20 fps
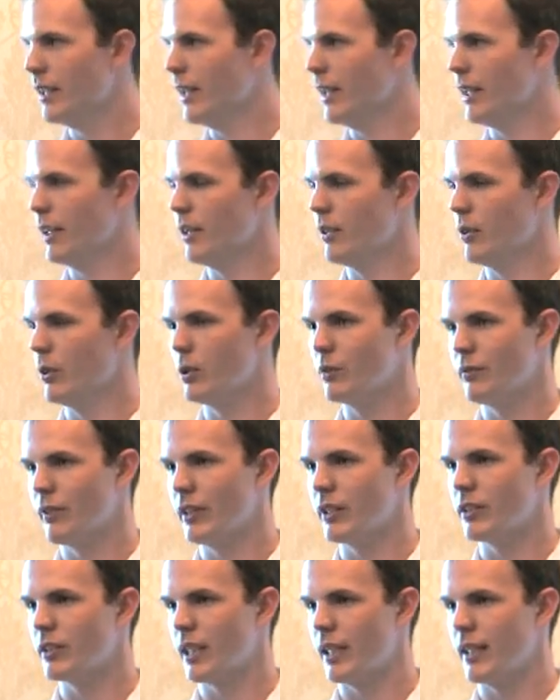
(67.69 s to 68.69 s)
and then those
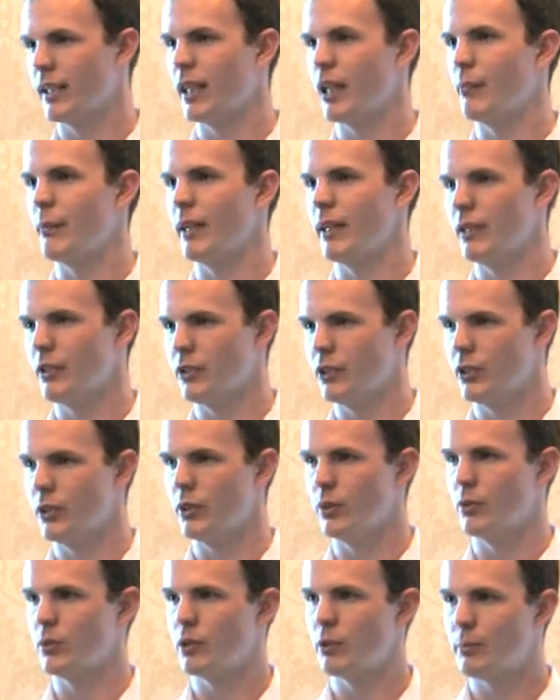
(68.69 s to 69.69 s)
vendors had to come in and
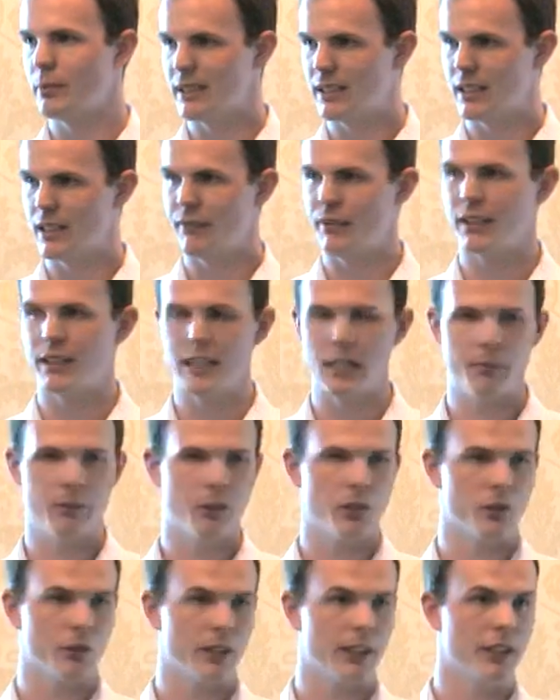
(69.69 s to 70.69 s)
do specific
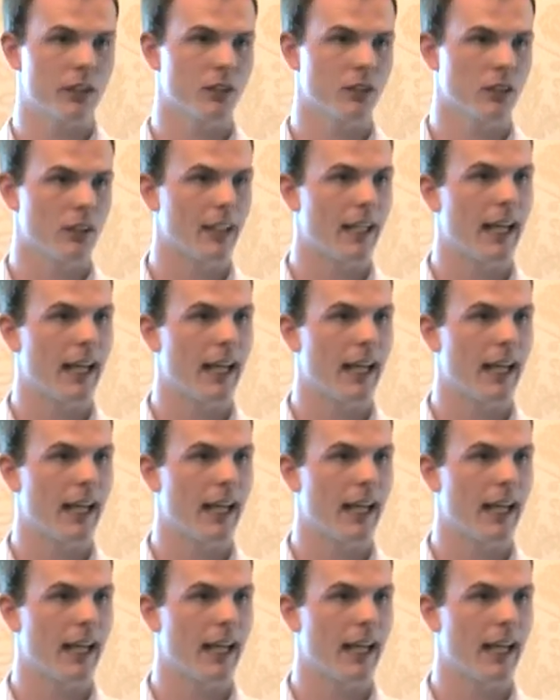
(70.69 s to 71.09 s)
demonstrations on